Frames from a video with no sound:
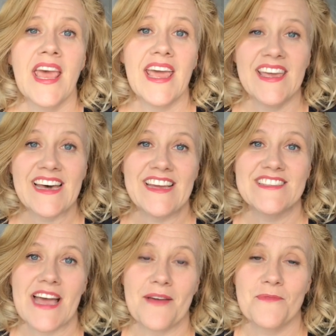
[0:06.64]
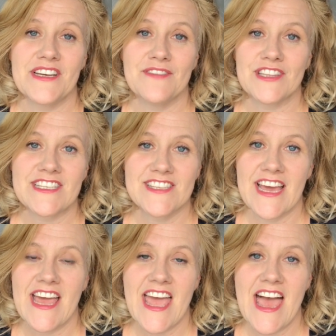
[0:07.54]
Hey guys, I'm Wendy Valencia,
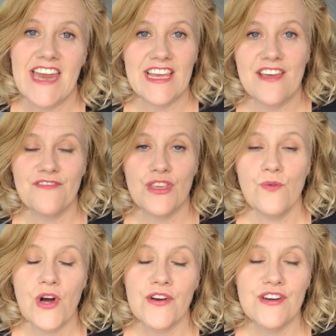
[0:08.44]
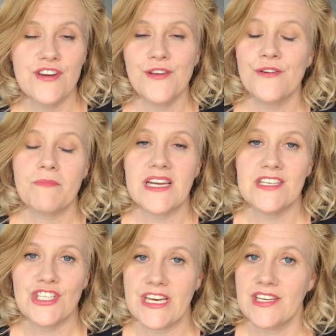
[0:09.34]
and if you are new to my
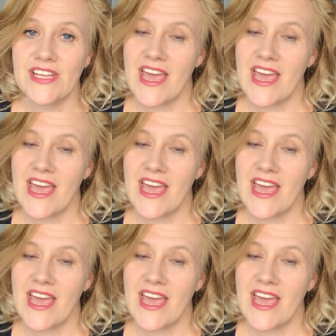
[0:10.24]
channel,